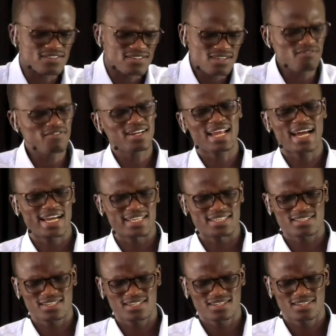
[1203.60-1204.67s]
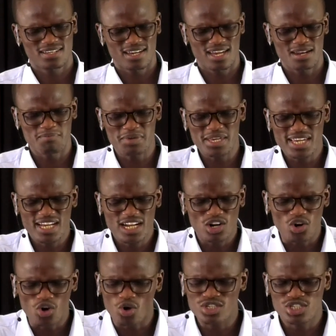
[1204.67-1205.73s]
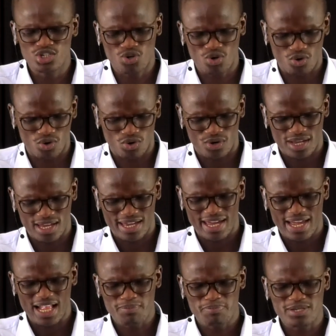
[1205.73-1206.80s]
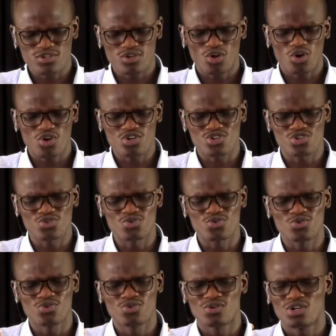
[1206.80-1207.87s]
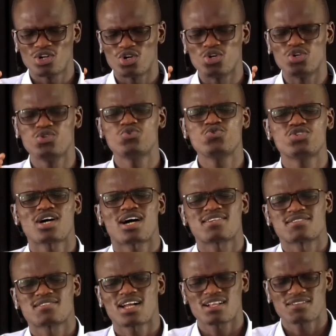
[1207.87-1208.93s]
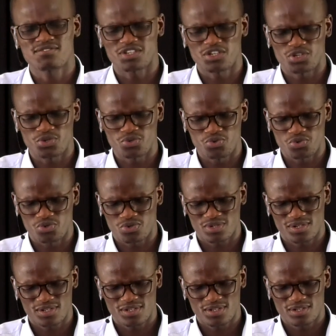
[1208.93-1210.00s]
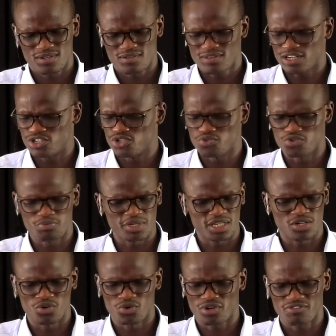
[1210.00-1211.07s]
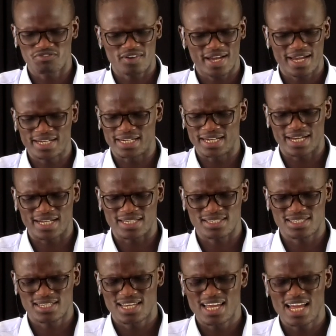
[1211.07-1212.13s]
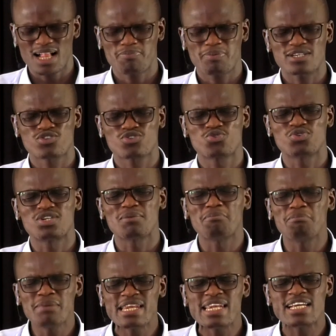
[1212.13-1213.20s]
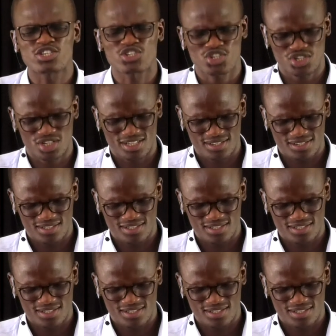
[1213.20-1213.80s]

civilized and being logical. Help us, Lord, to lose ourselves in you, that you would be glorified in us. Help us to diminish,